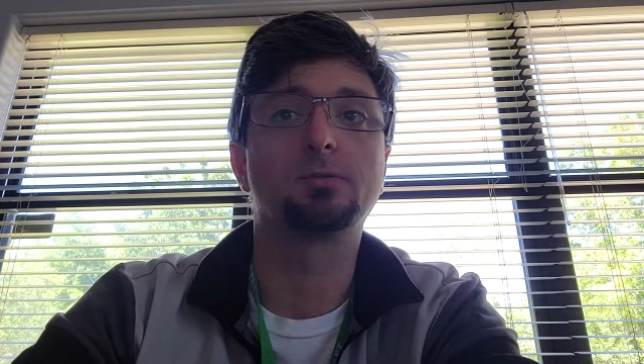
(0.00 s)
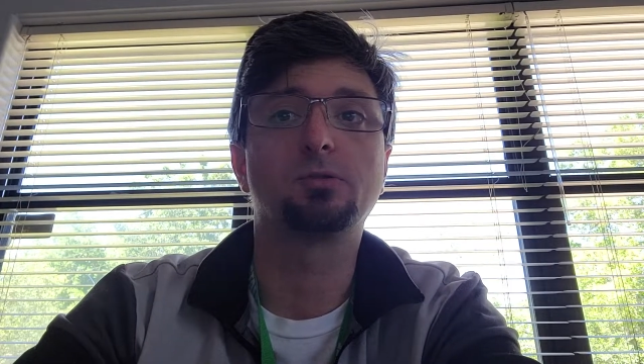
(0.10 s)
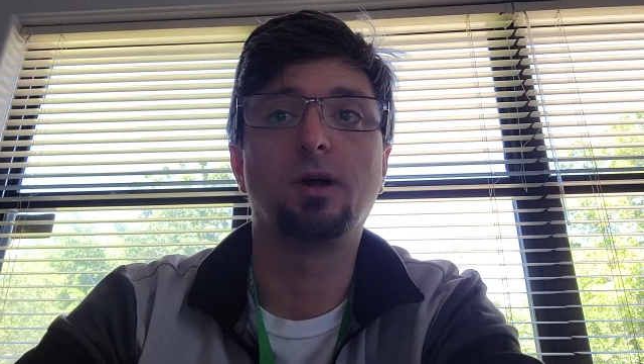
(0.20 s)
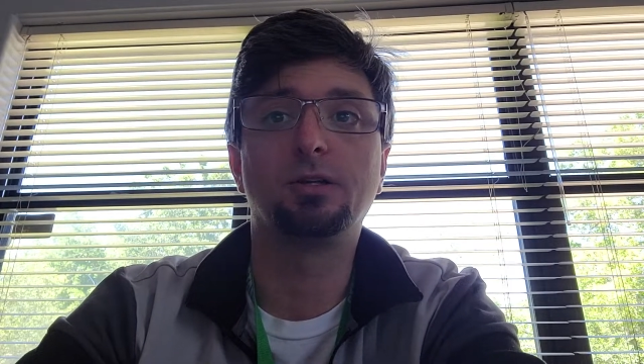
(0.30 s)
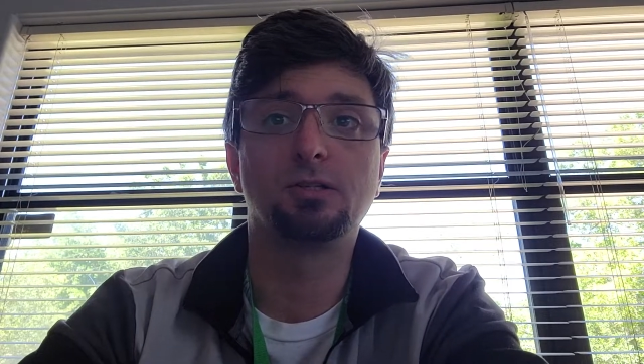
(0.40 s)

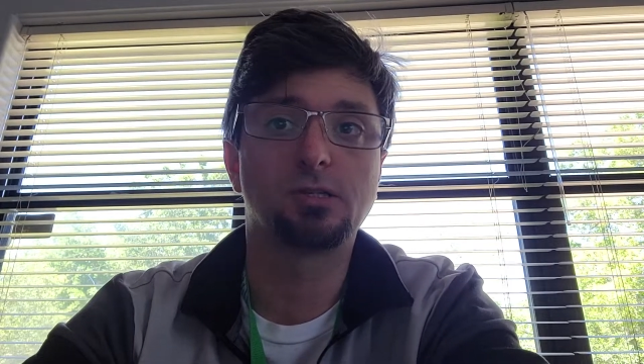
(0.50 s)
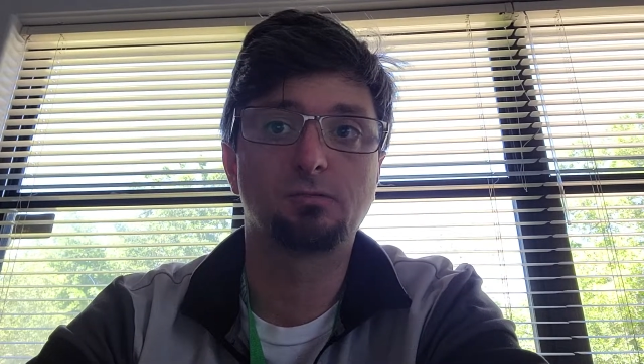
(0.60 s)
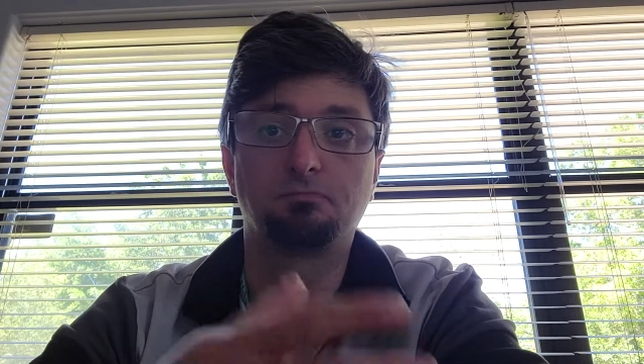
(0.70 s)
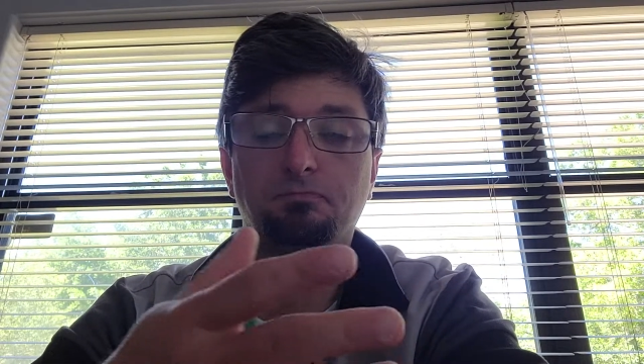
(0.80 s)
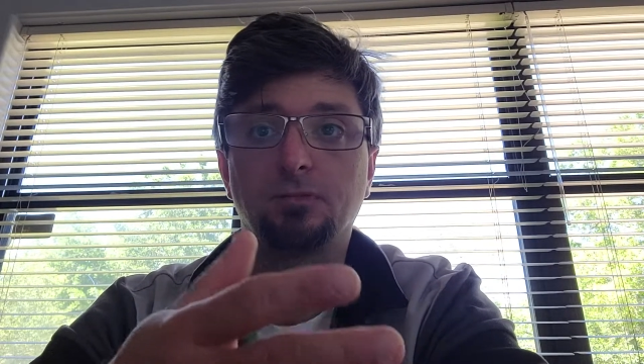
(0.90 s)
So I just
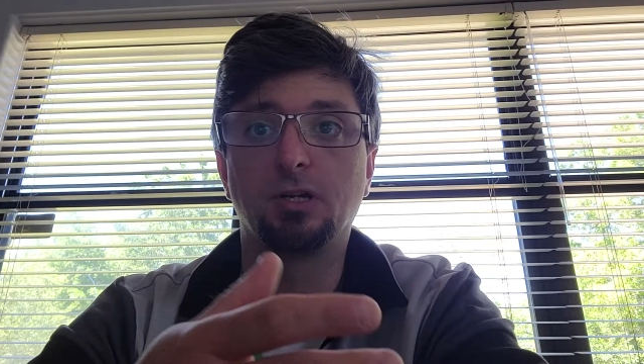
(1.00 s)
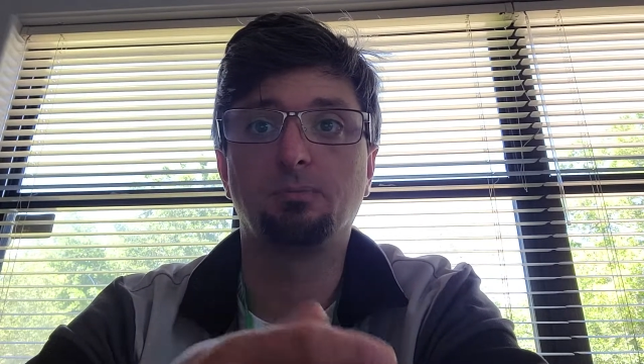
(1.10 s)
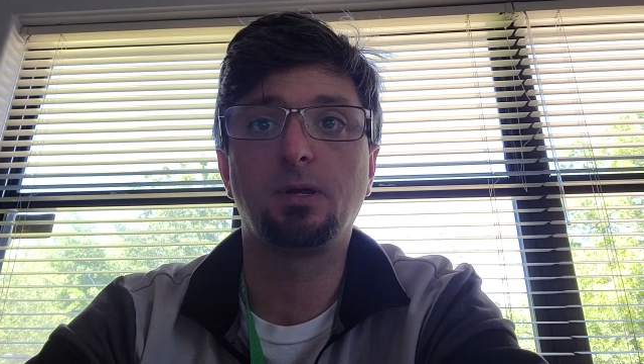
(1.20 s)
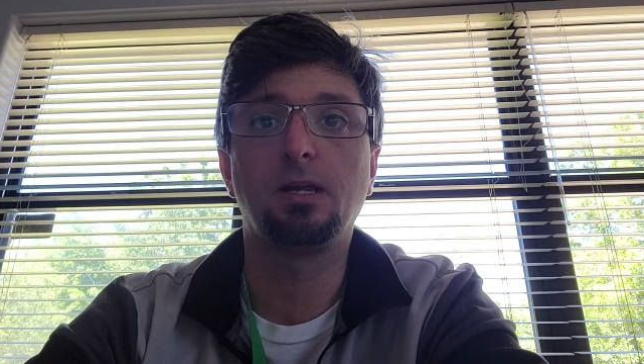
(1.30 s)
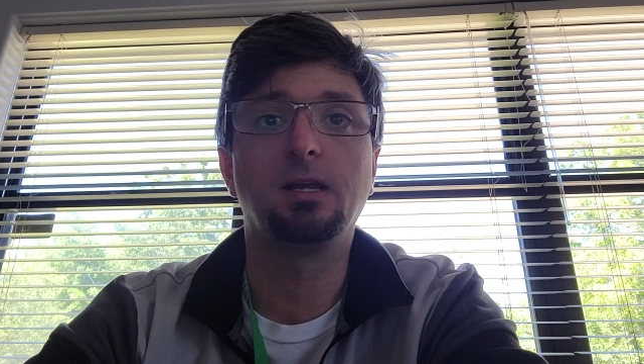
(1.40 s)
did a
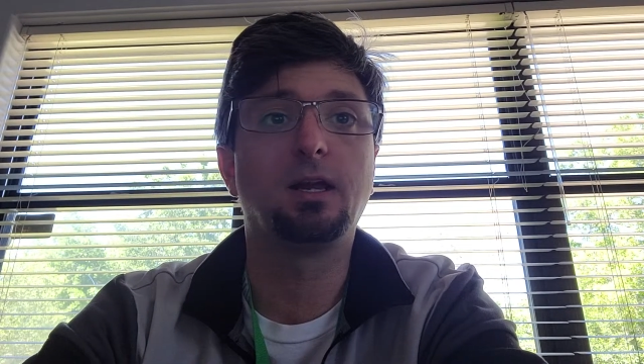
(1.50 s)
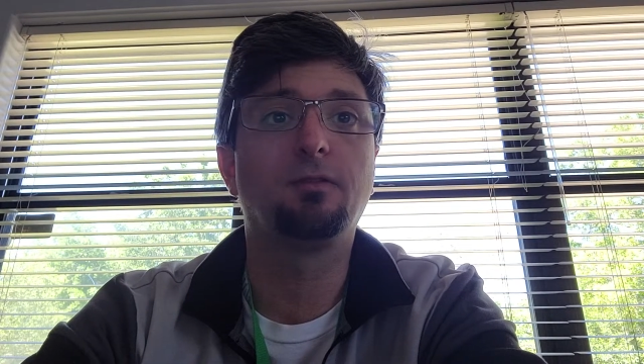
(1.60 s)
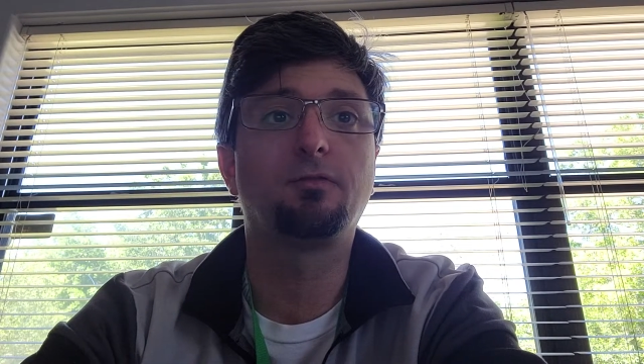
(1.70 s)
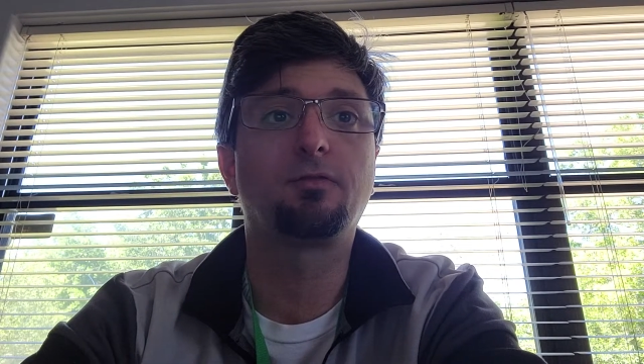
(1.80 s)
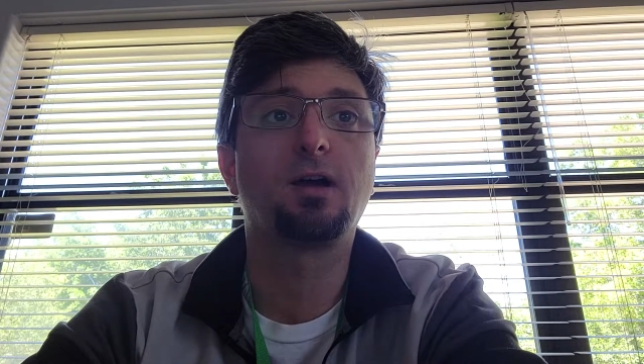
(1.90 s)

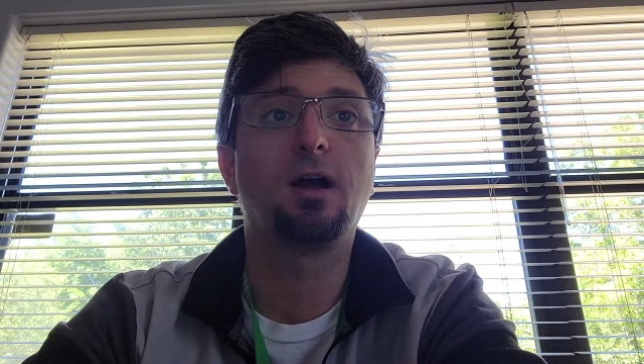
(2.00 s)
PDF